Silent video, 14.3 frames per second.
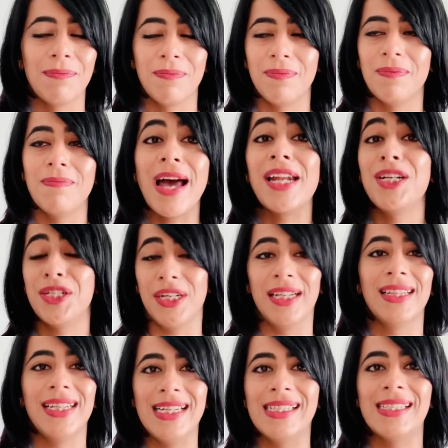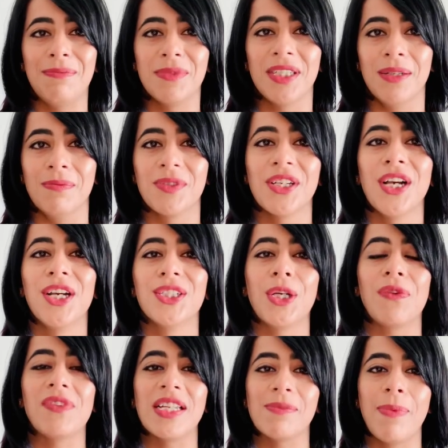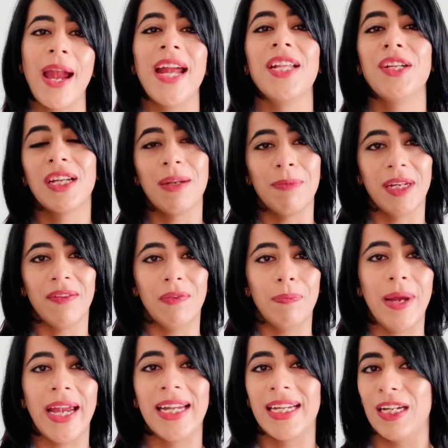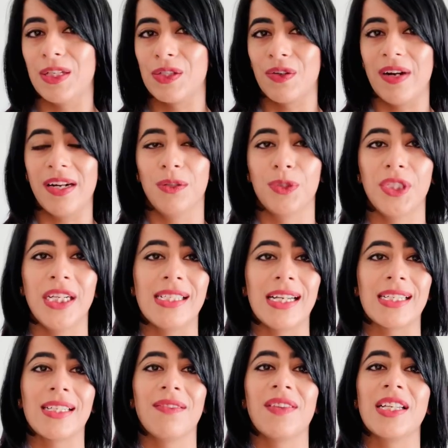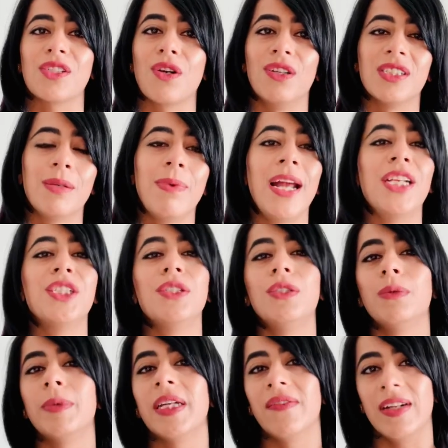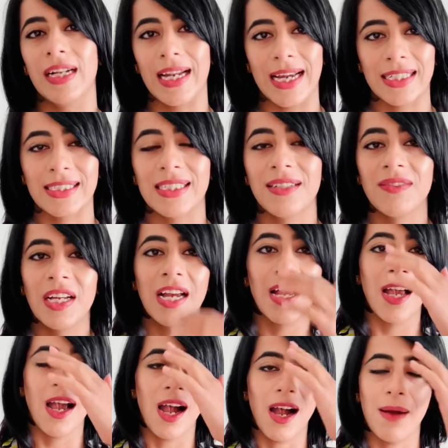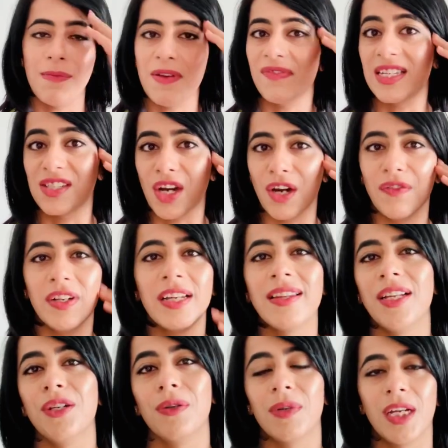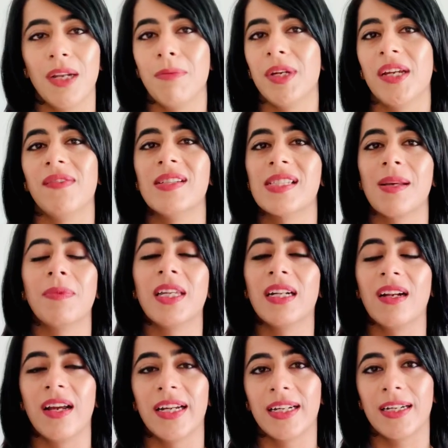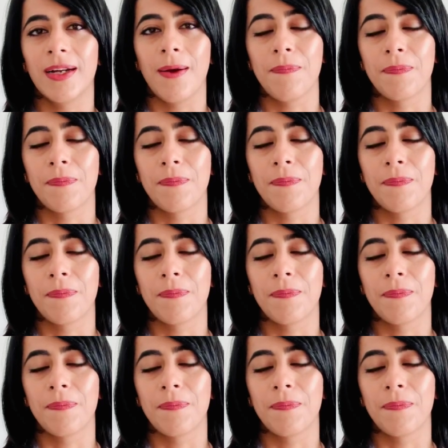managing these symptoms. So if there's pain, you're going to be given painkillers or analgesics. If there's constipation, you'll be given a laxative. If there's diarrhea, then you're going to be given something like